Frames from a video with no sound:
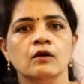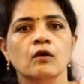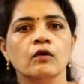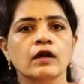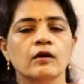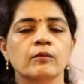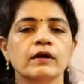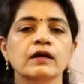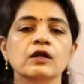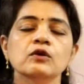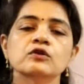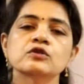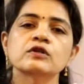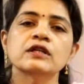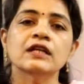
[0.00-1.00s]
Okay, but you
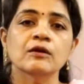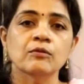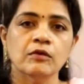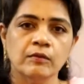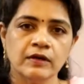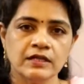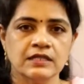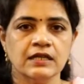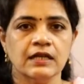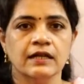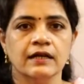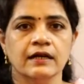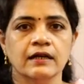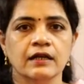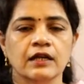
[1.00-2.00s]
should remember,
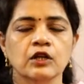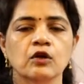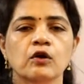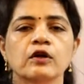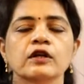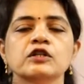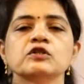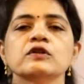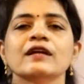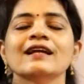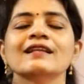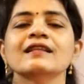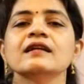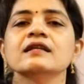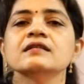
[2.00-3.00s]
children, in order to
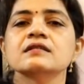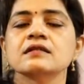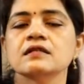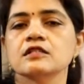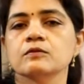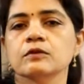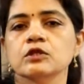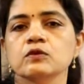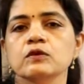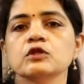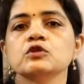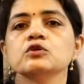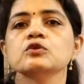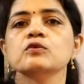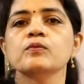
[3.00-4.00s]
get the distance
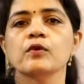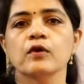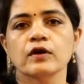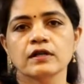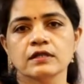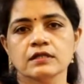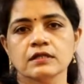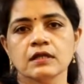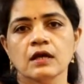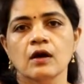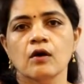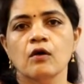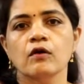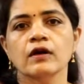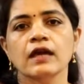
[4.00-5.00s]
between 2 points,
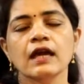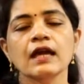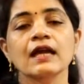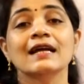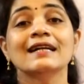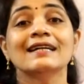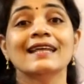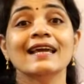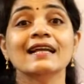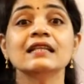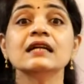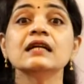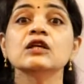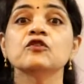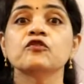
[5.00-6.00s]
okay, take
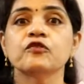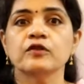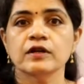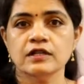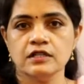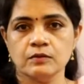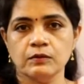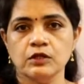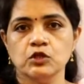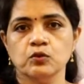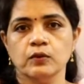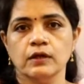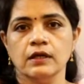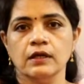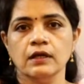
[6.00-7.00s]
the difference
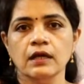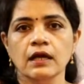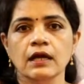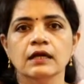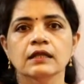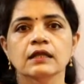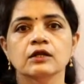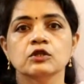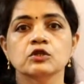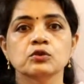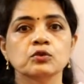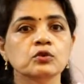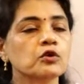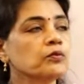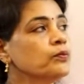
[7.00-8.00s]
between the
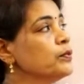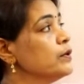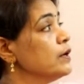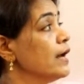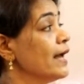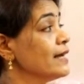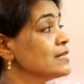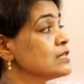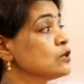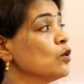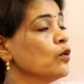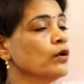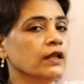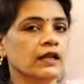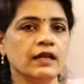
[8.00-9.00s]
two x
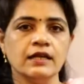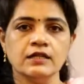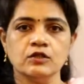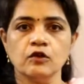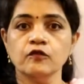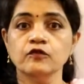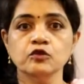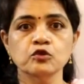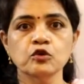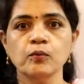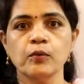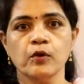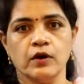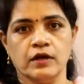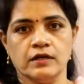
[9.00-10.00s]
coordinates of 2
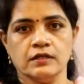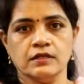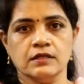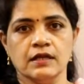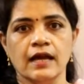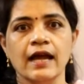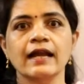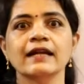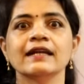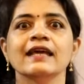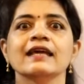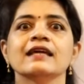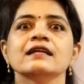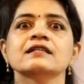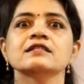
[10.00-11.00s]
points and
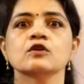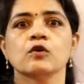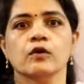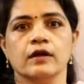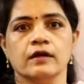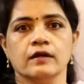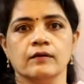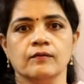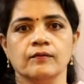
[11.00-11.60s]
take its square.